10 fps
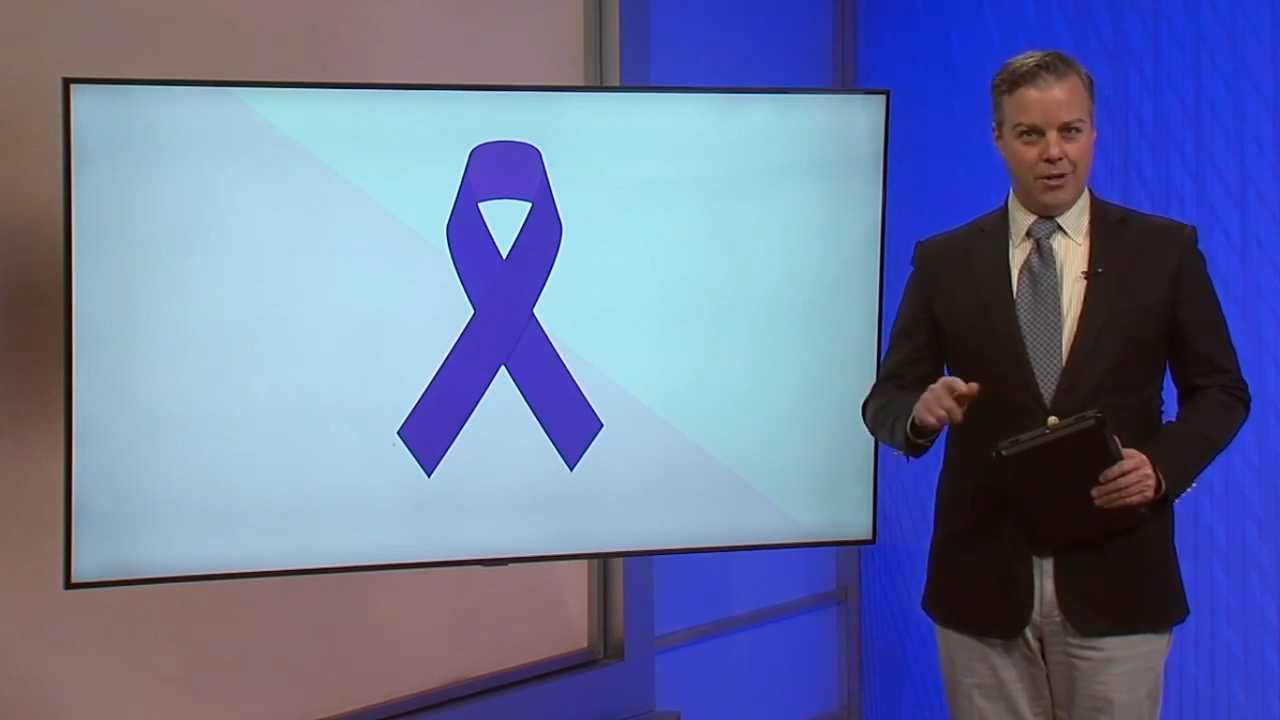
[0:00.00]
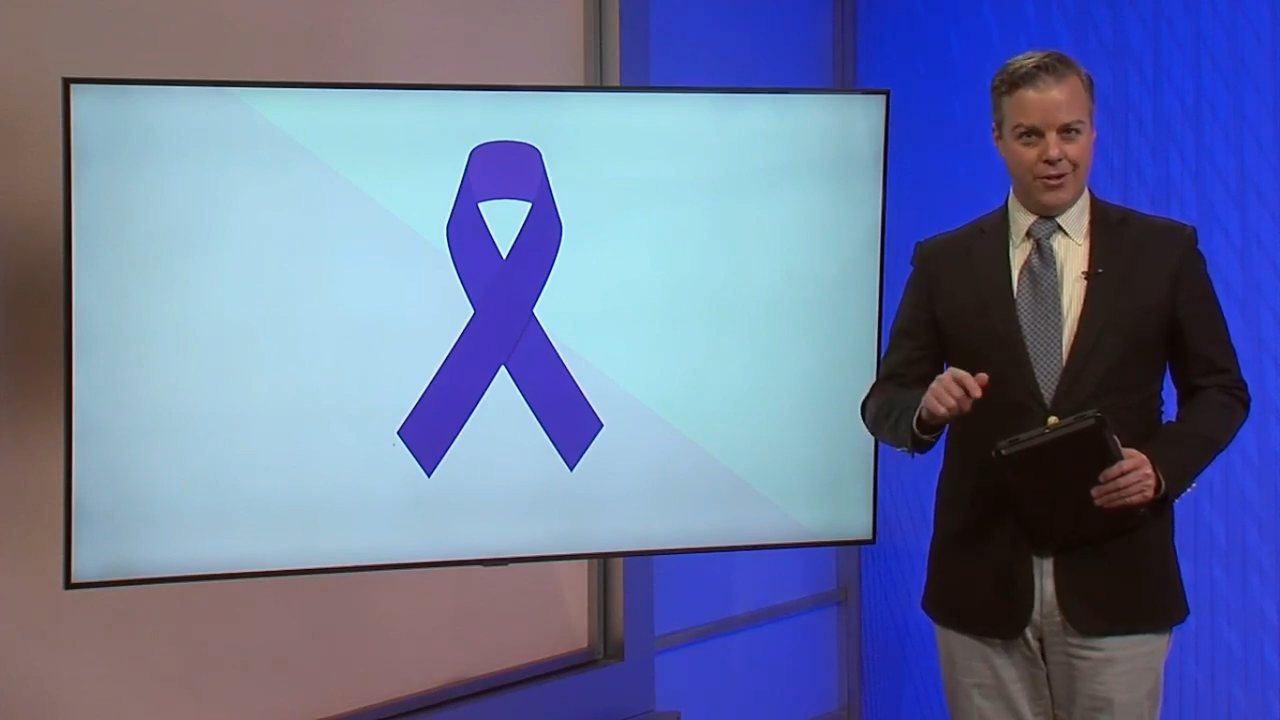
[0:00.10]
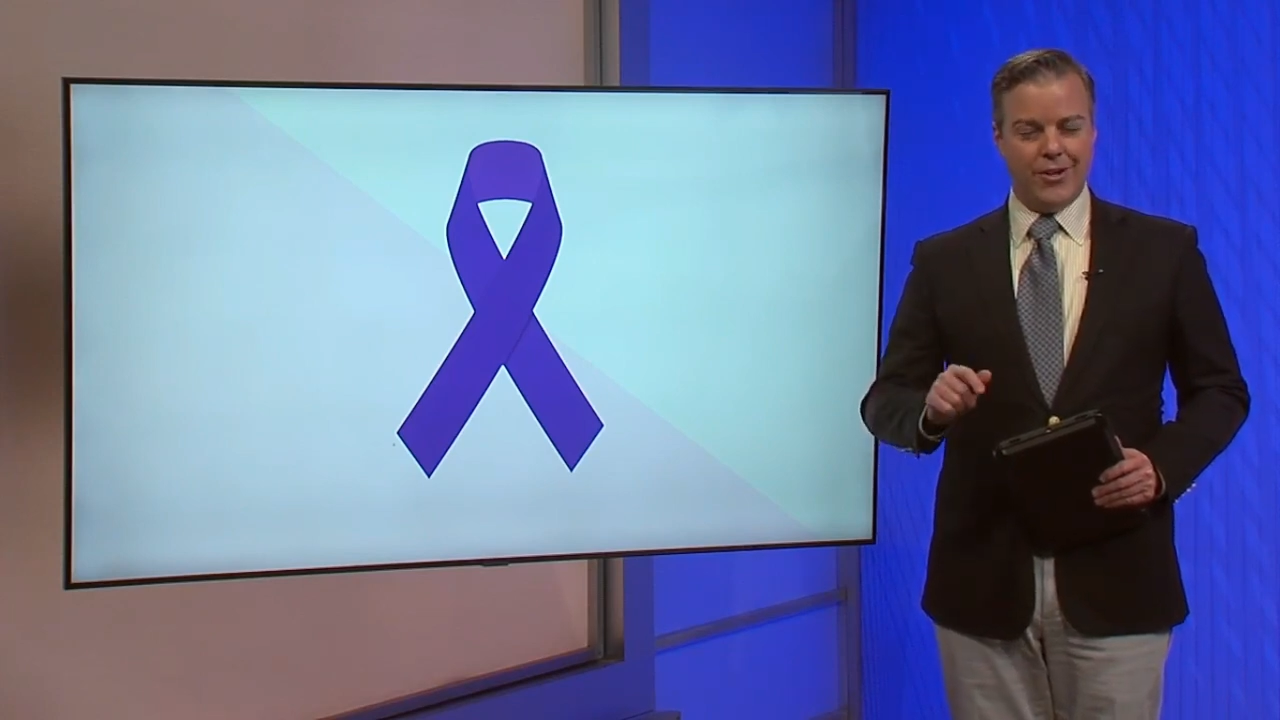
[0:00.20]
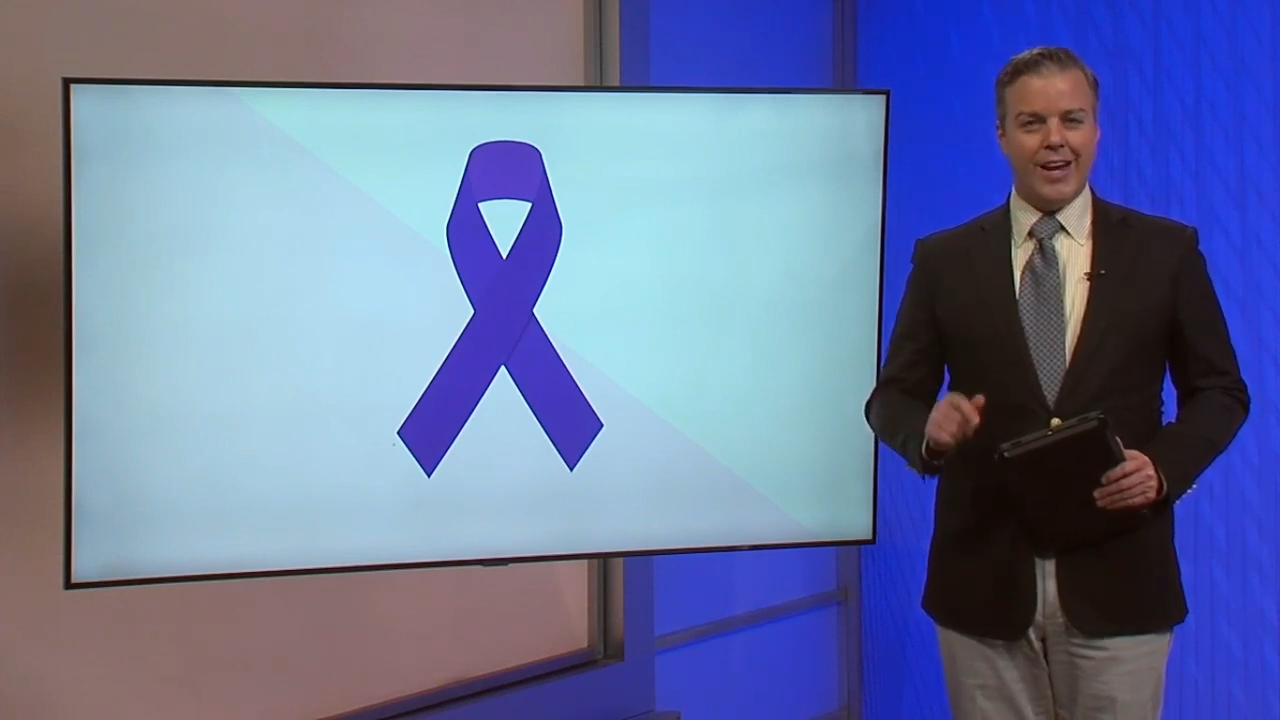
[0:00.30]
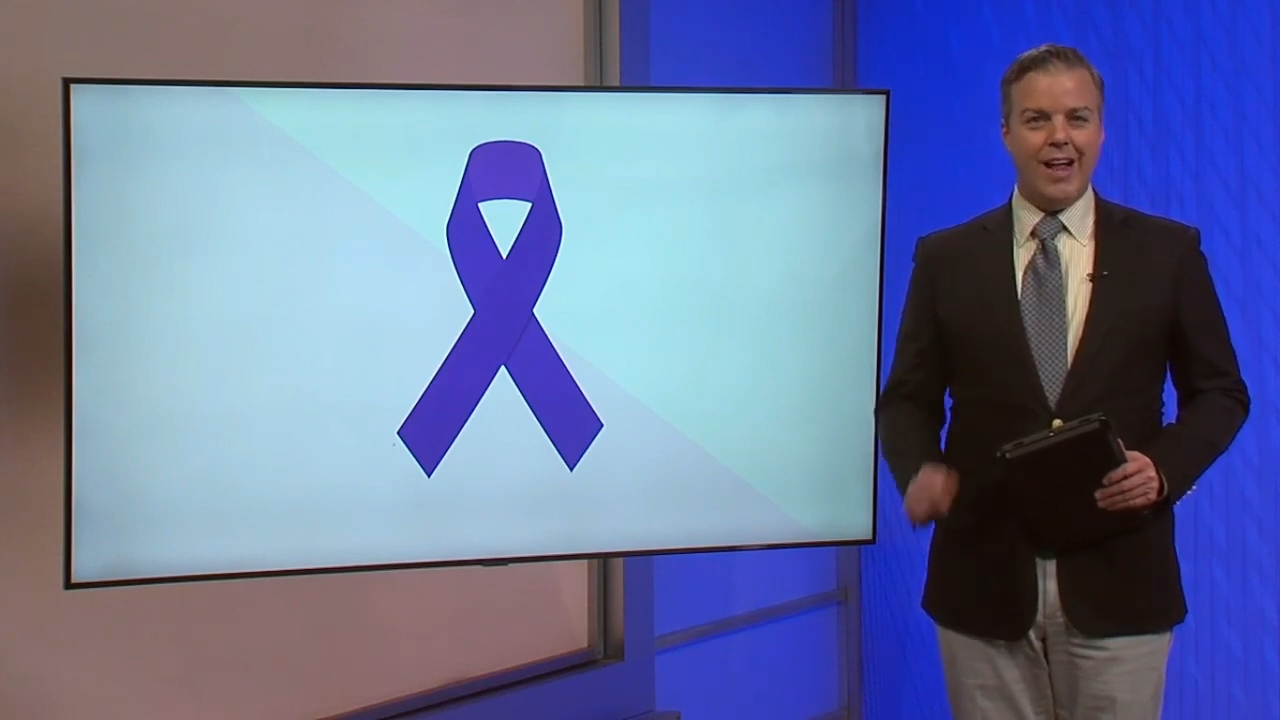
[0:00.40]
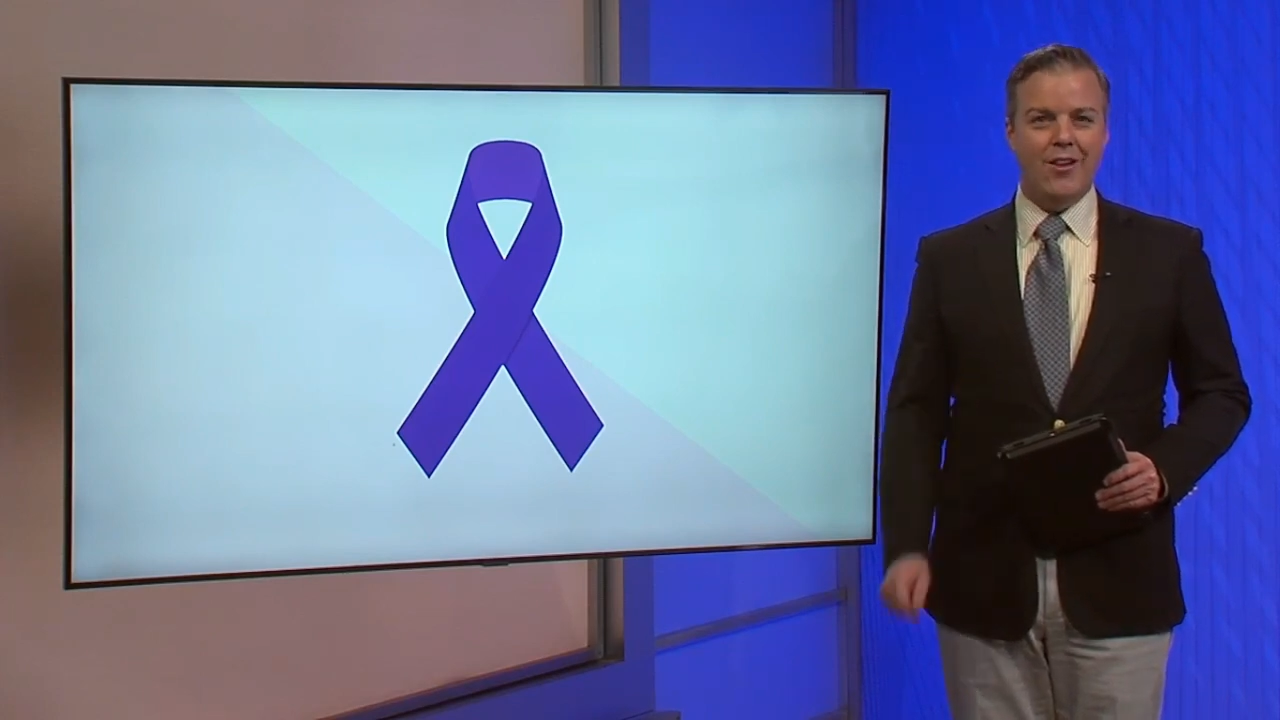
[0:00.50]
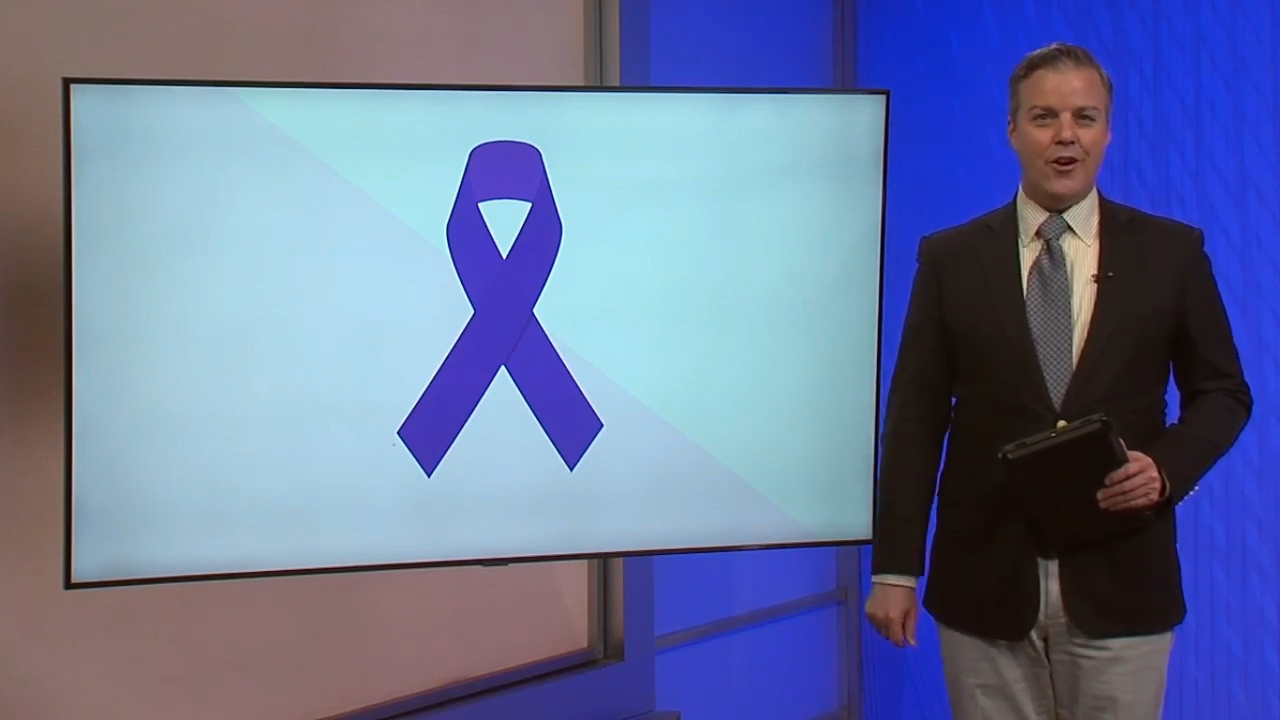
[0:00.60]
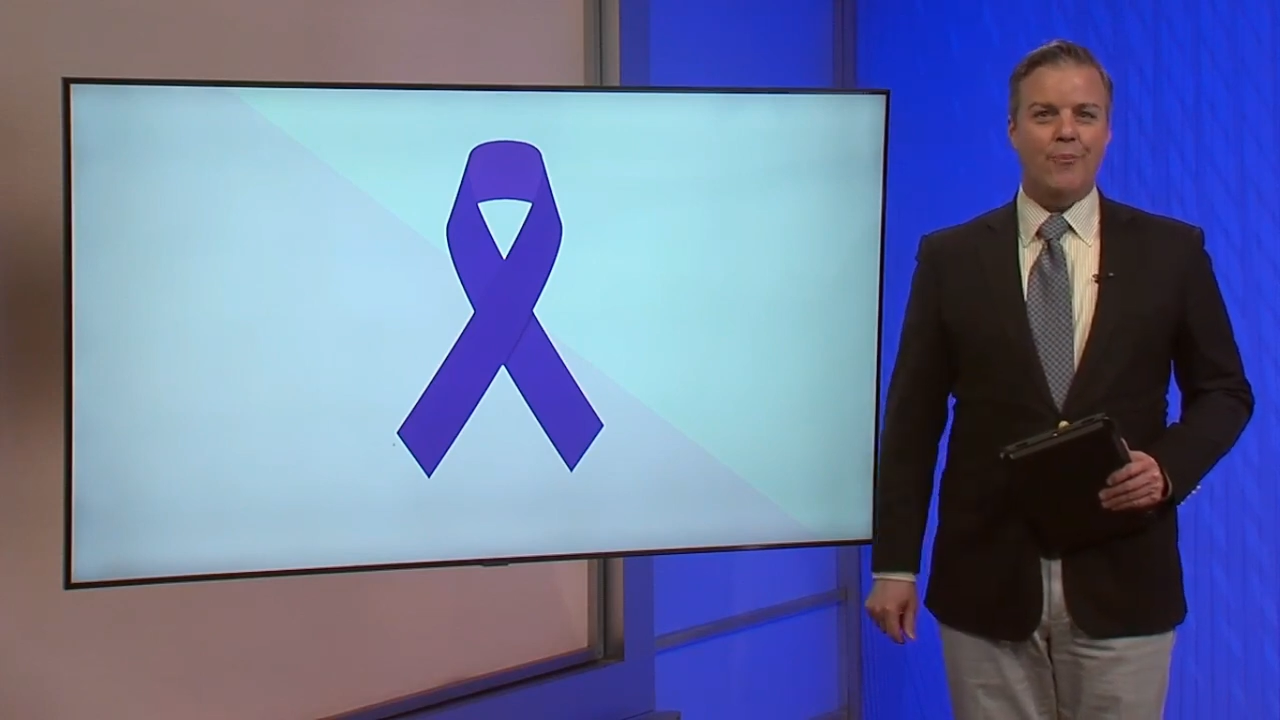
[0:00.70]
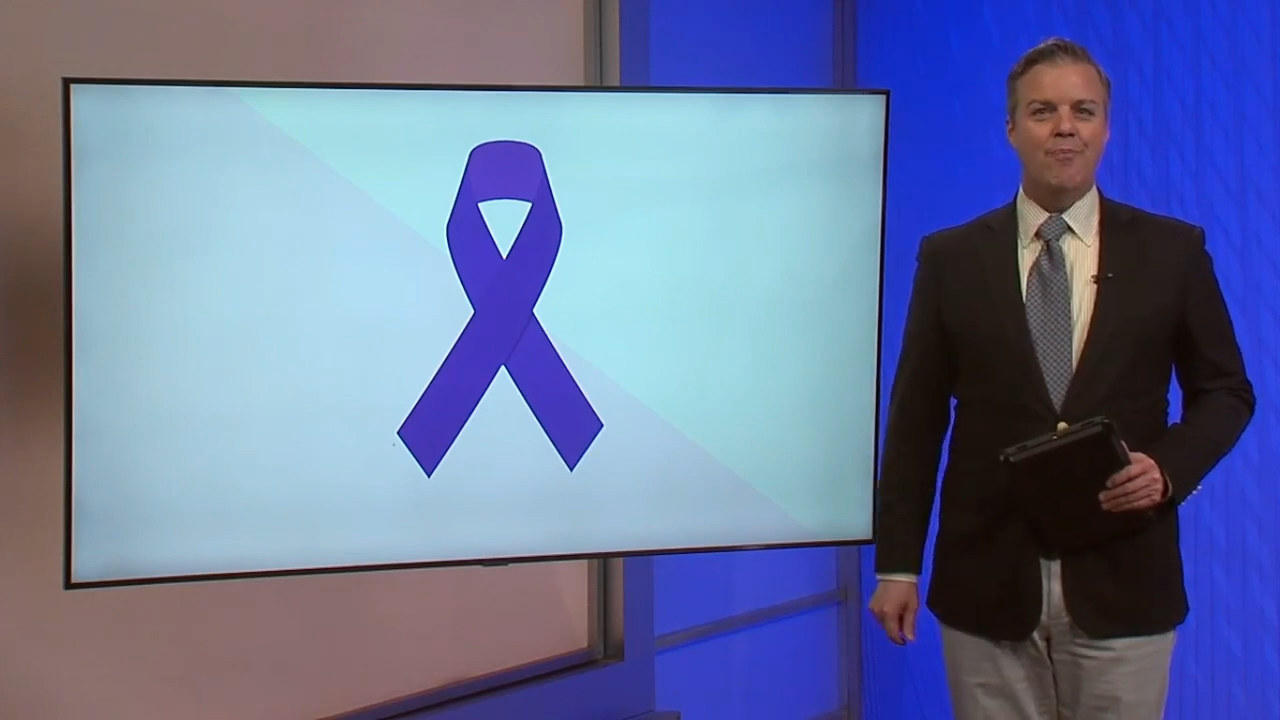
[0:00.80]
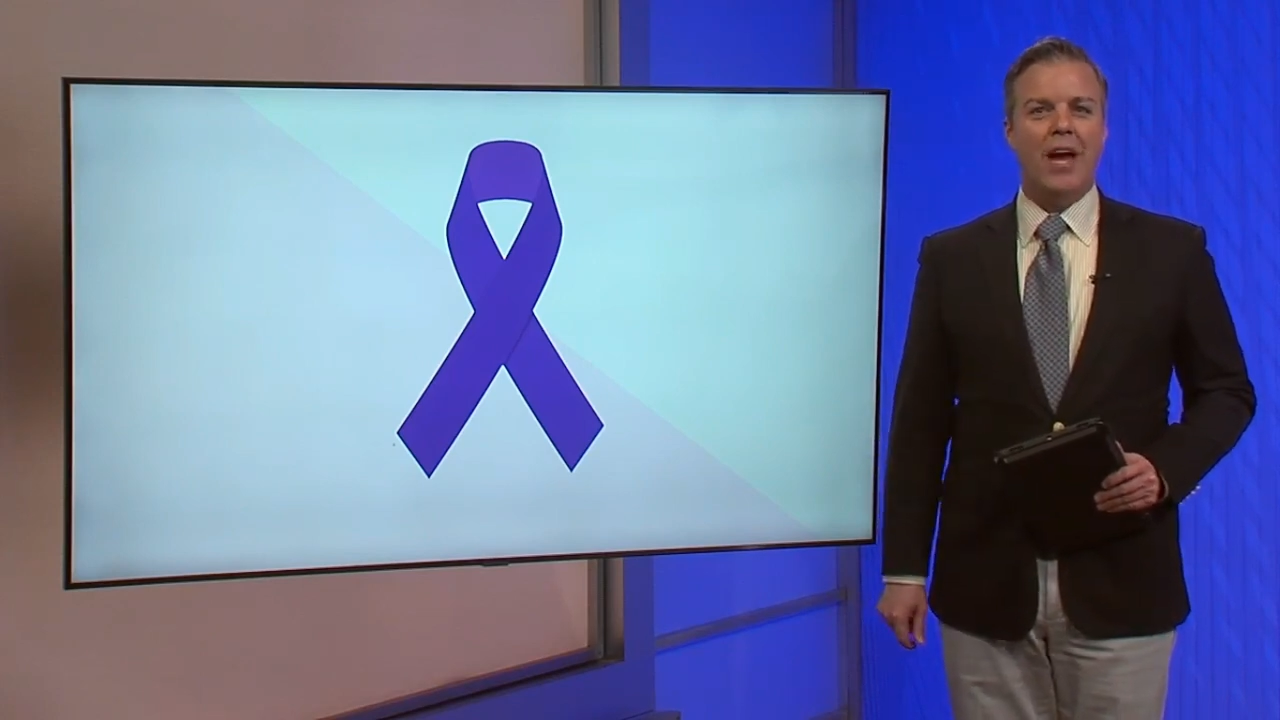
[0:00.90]
Mark your
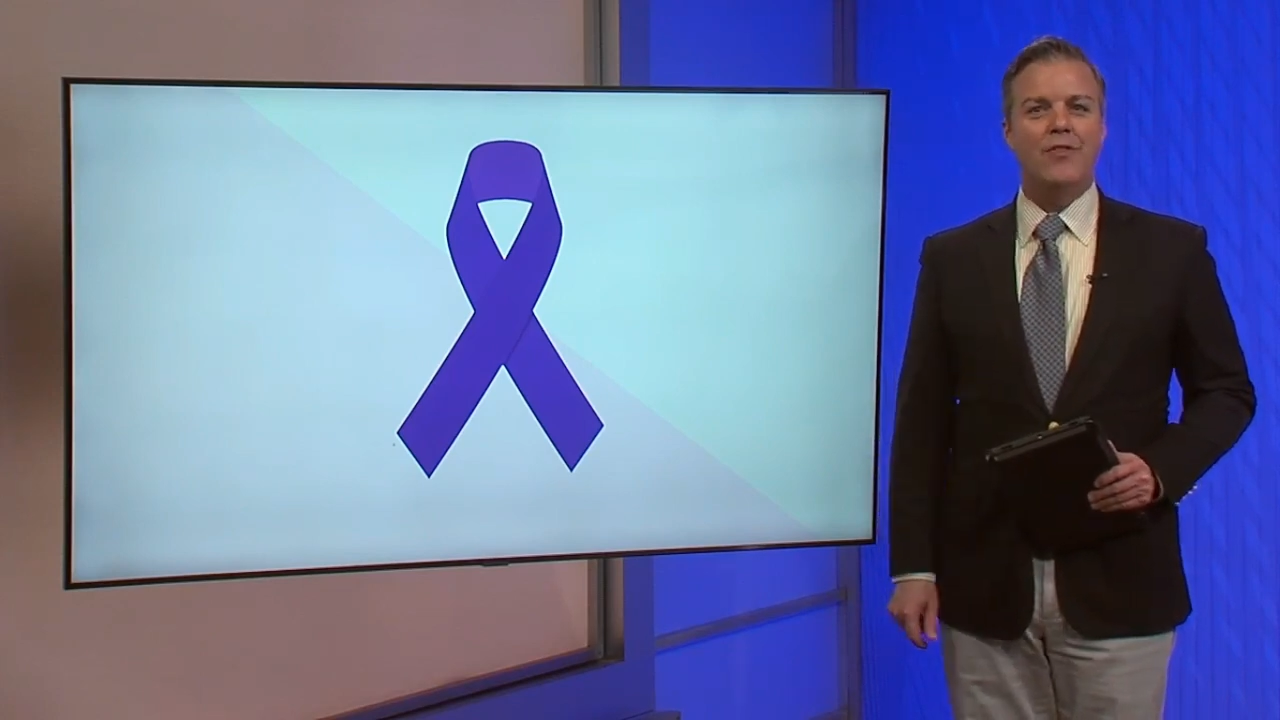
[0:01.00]
calendar